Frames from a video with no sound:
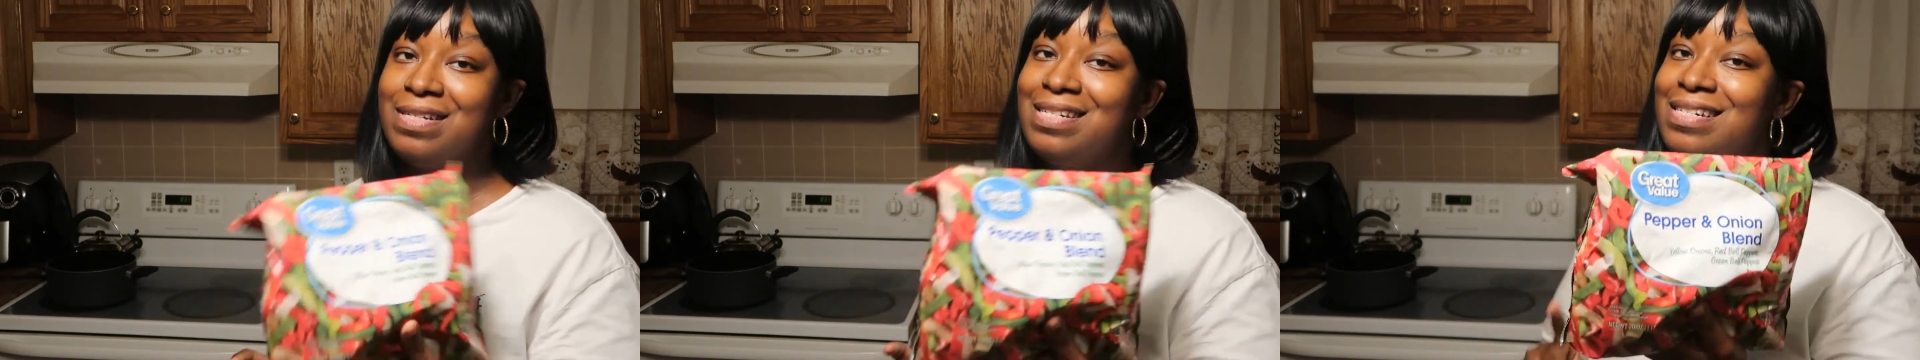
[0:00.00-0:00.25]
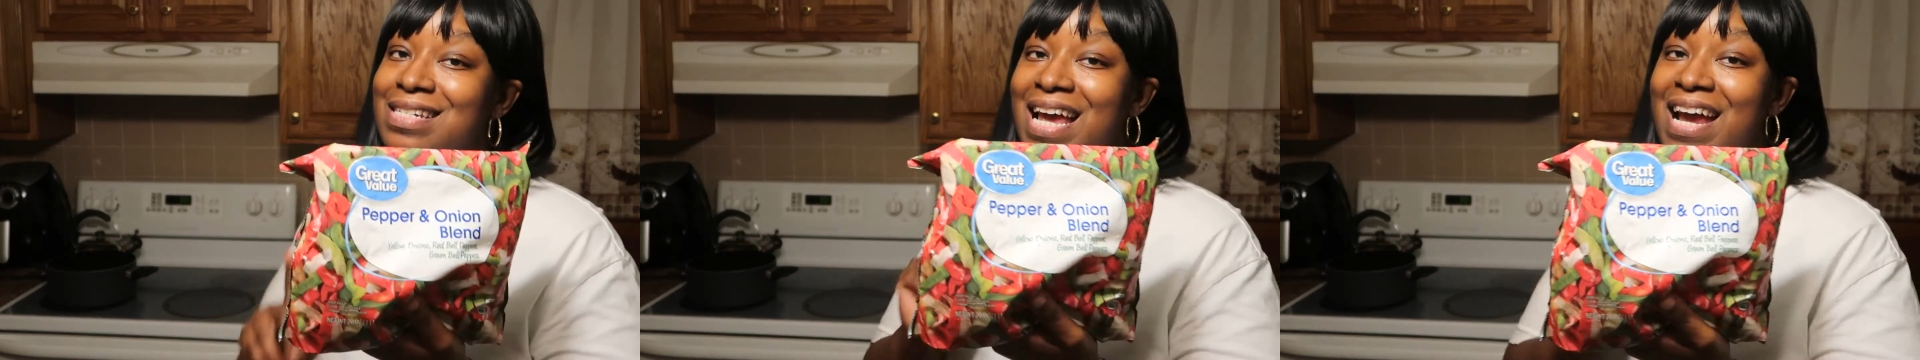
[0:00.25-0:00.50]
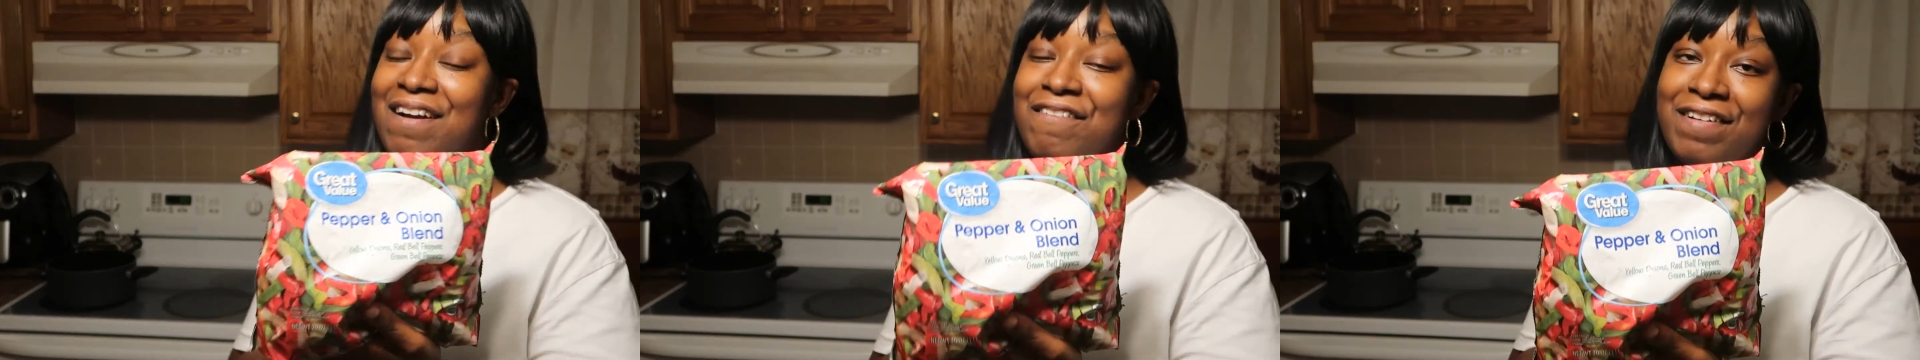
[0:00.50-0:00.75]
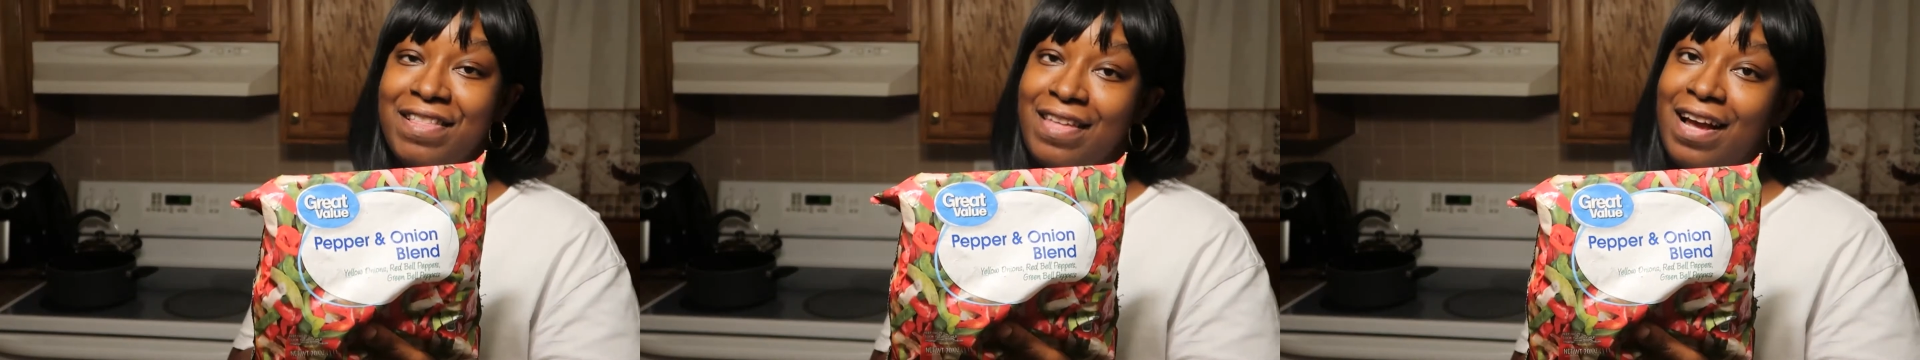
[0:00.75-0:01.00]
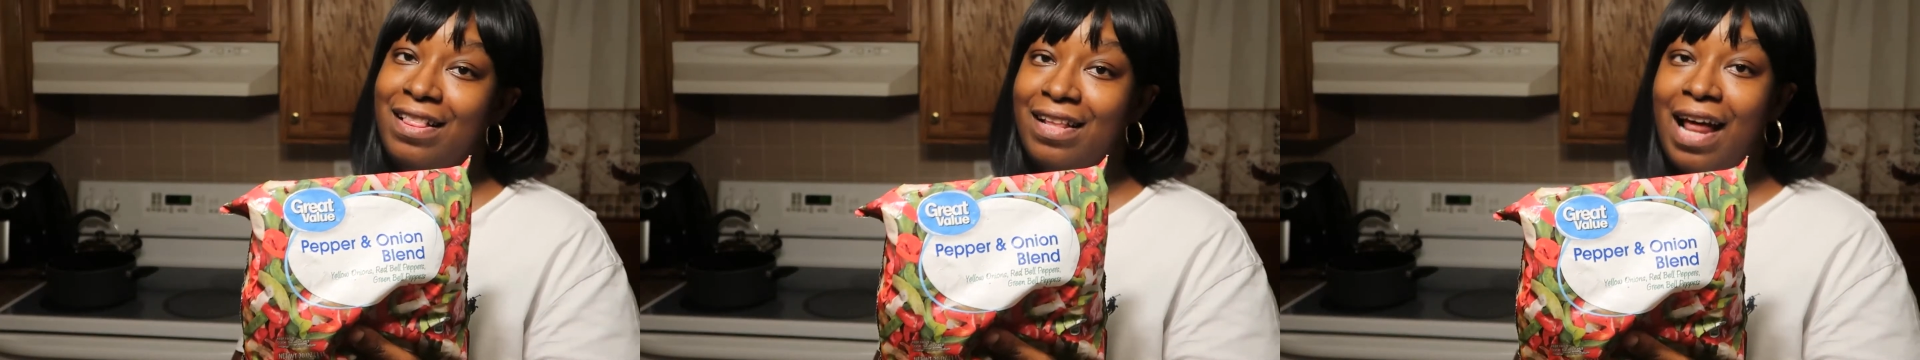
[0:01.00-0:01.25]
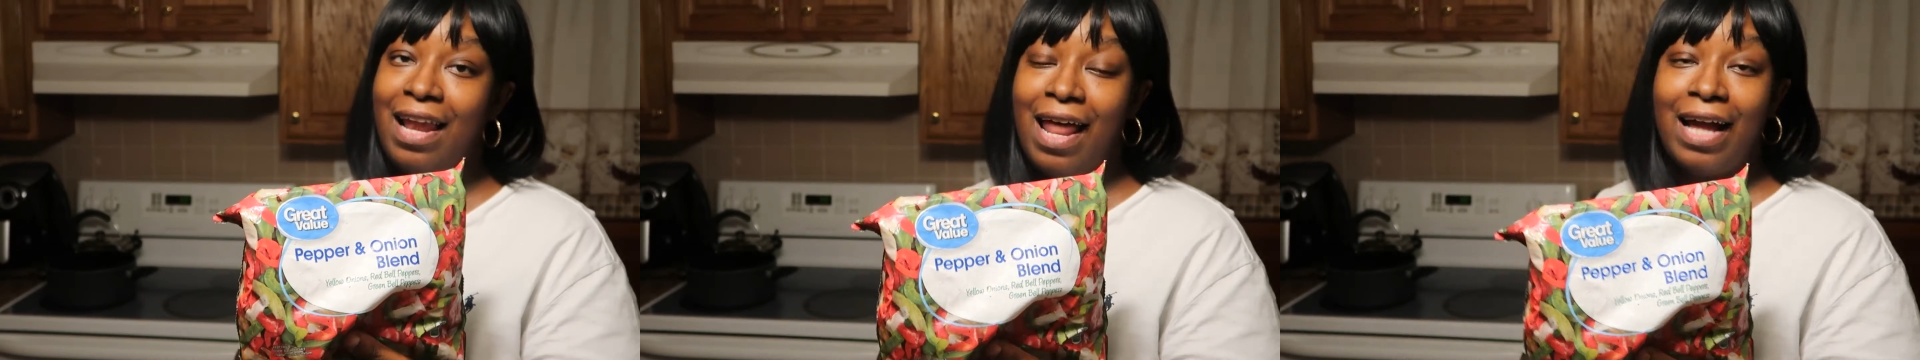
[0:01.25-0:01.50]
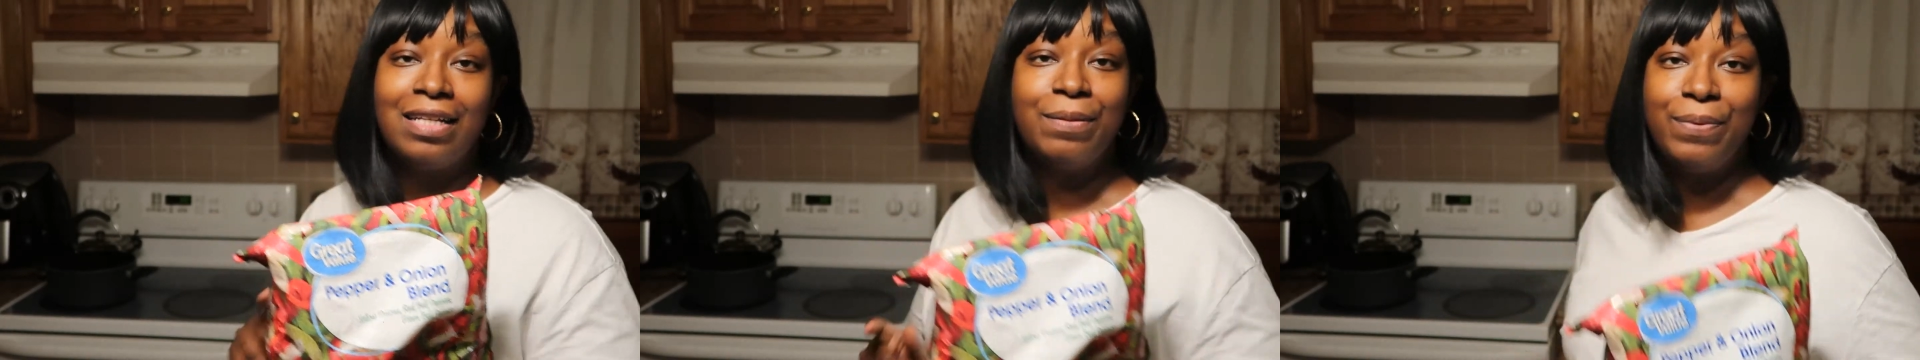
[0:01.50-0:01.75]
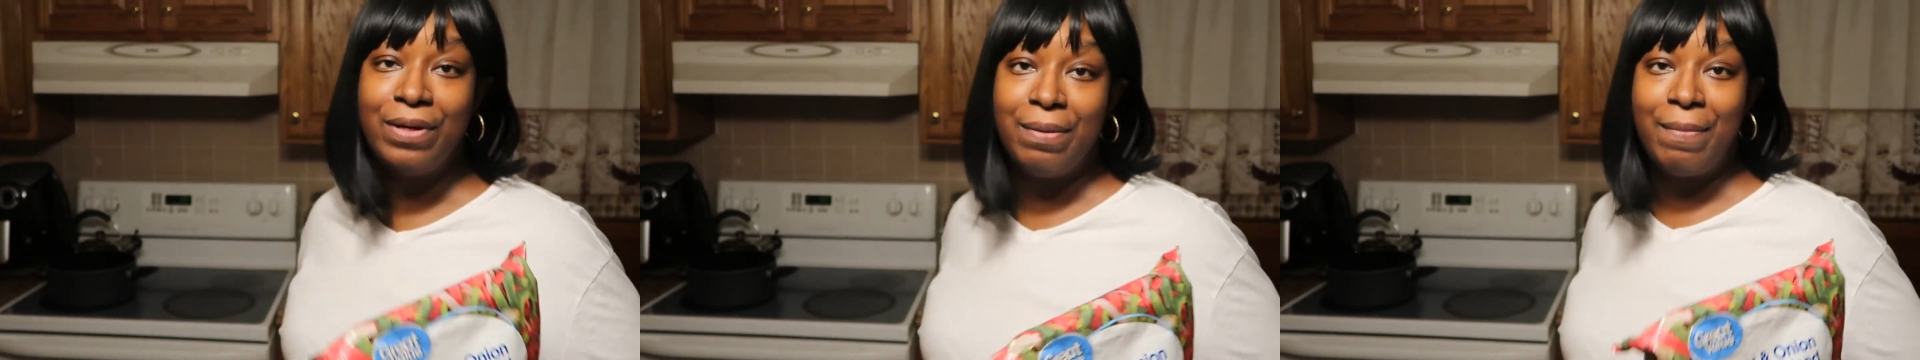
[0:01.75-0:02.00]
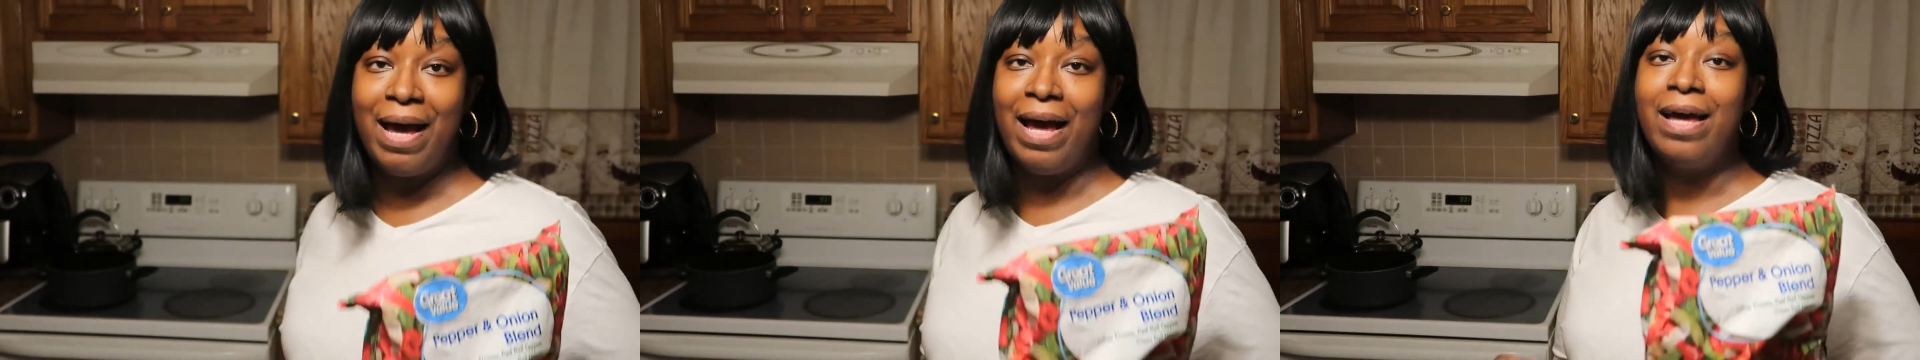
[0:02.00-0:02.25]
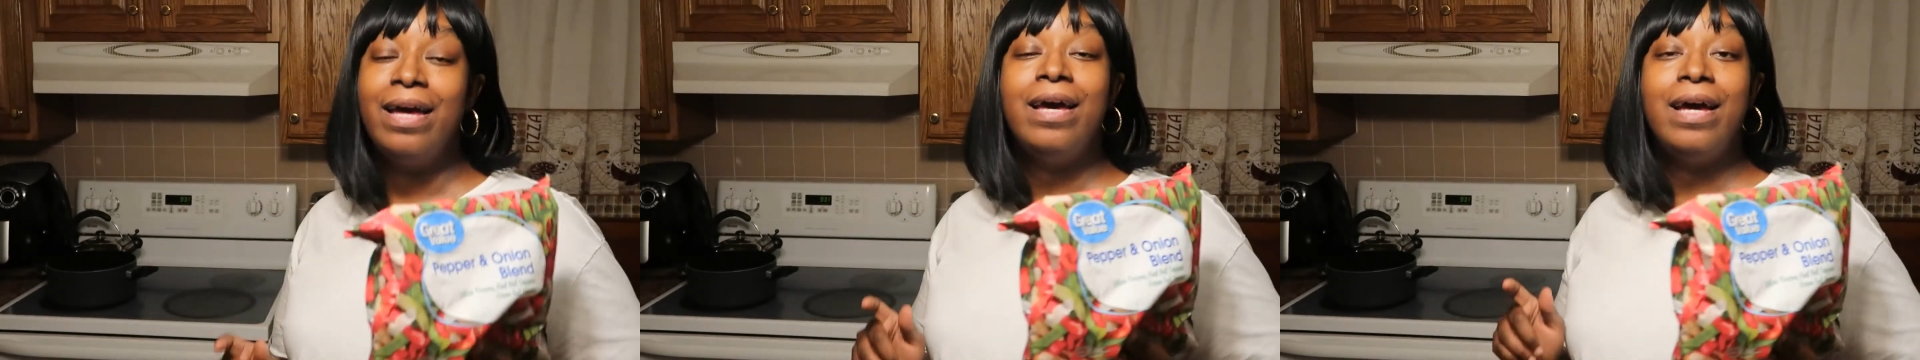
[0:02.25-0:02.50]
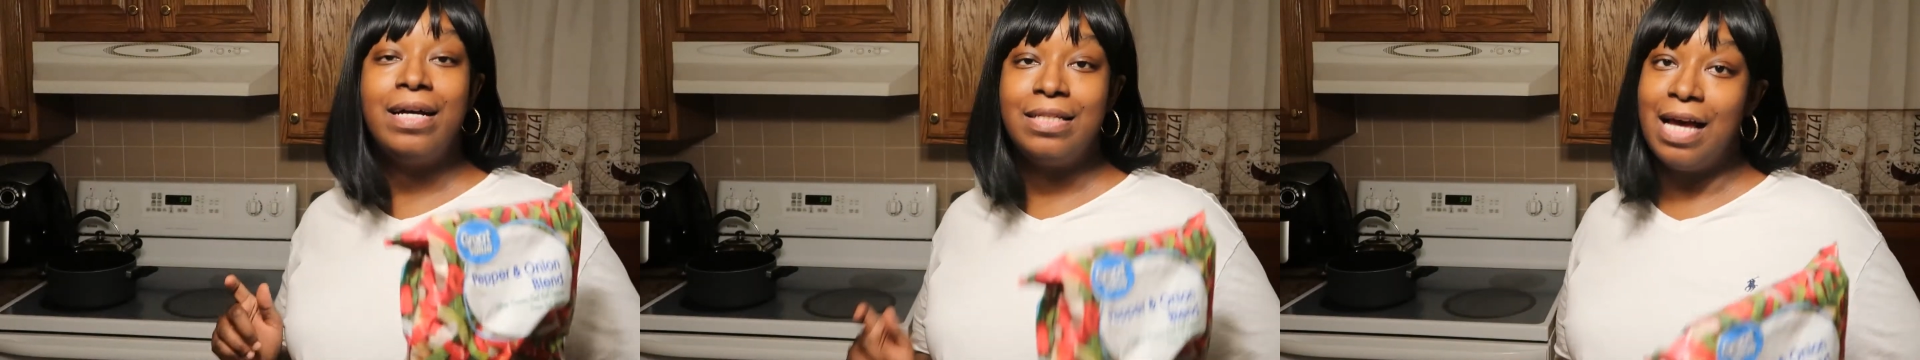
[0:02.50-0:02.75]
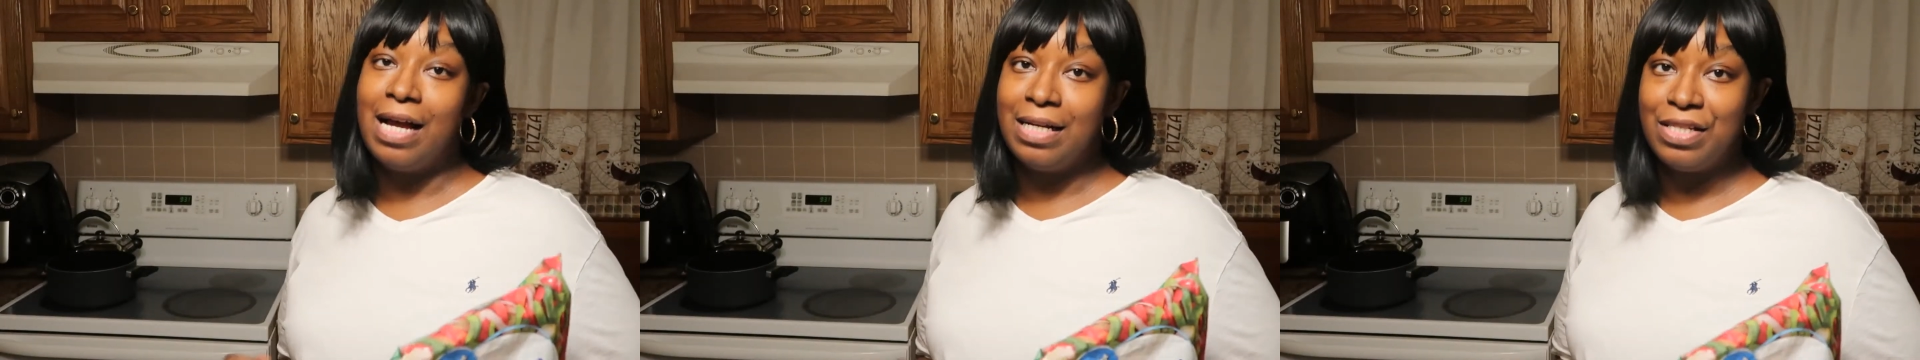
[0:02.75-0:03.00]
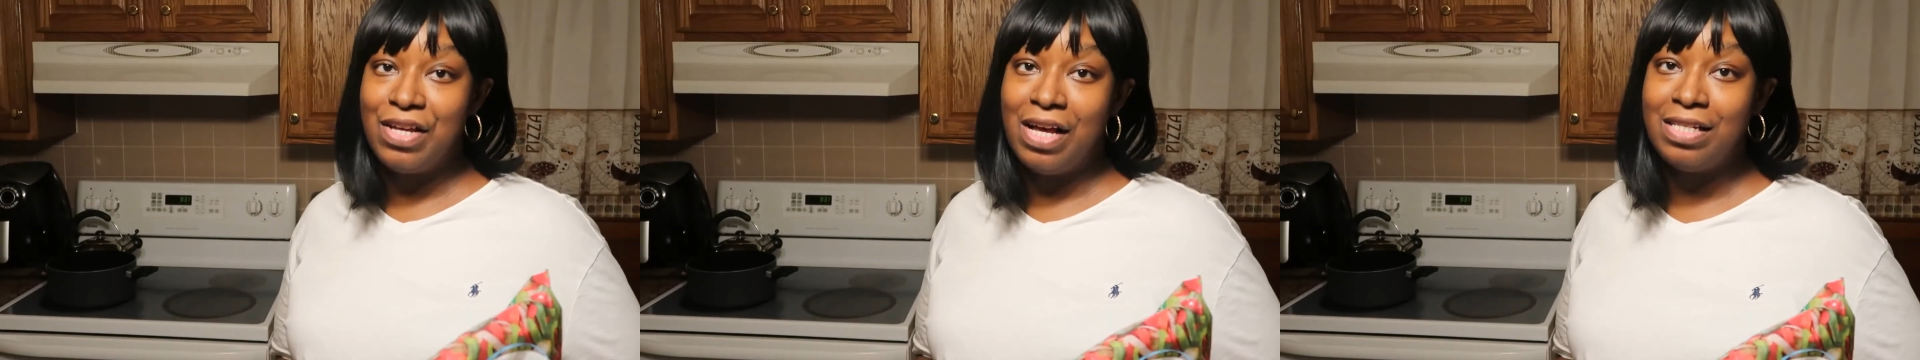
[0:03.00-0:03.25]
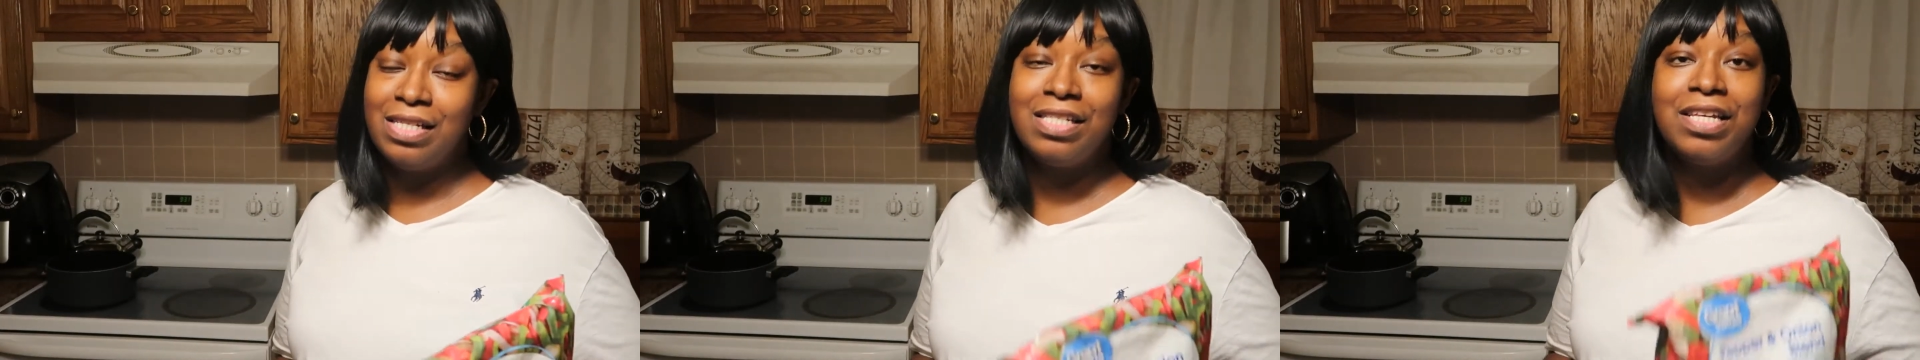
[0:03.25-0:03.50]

This is everything that I like to put in my Italian sauces.